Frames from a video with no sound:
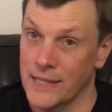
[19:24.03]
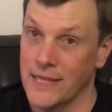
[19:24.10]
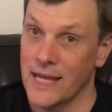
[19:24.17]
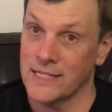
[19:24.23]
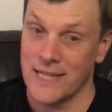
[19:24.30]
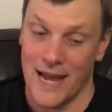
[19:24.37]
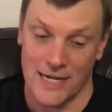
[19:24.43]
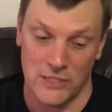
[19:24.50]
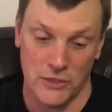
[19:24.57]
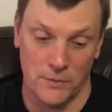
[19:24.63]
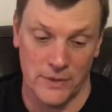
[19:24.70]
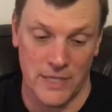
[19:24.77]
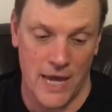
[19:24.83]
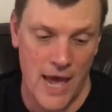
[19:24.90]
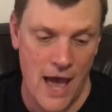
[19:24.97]
And that's actually
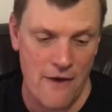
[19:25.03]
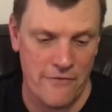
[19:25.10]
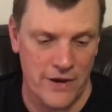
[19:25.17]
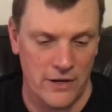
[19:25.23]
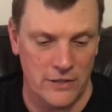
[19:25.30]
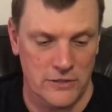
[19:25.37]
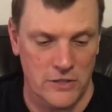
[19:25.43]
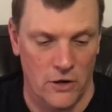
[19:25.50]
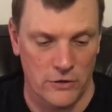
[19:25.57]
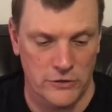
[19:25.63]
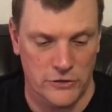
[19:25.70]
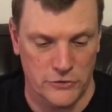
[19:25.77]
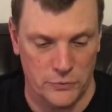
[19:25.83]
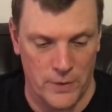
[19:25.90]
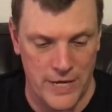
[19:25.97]
what they have here. It's called
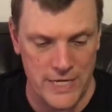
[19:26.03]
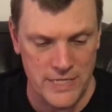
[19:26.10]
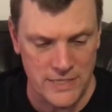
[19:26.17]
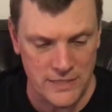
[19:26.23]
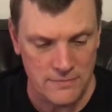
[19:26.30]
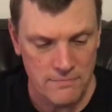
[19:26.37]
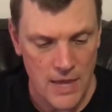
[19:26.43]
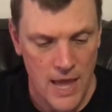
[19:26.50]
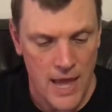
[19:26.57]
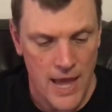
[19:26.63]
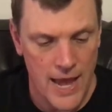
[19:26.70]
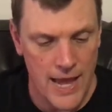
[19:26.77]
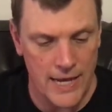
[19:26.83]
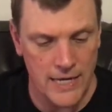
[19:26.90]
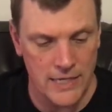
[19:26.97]
Sweets.
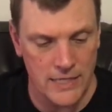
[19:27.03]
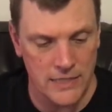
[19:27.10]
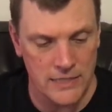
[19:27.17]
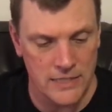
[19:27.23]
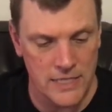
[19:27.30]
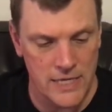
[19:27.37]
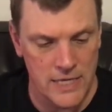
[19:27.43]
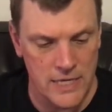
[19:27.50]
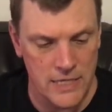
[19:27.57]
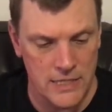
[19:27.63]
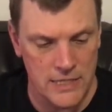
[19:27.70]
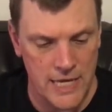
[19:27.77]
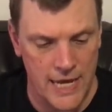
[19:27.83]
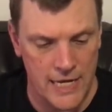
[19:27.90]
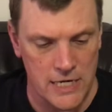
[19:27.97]
And it is the
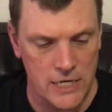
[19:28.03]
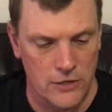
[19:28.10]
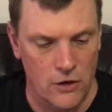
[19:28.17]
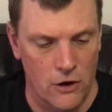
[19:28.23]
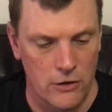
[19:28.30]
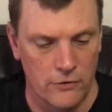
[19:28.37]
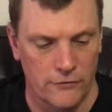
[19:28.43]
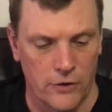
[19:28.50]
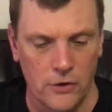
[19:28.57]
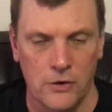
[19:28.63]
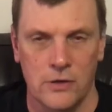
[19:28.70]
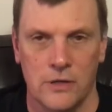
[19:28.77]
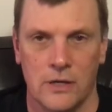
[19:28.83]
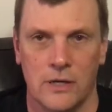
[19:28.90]
Candy Carnival.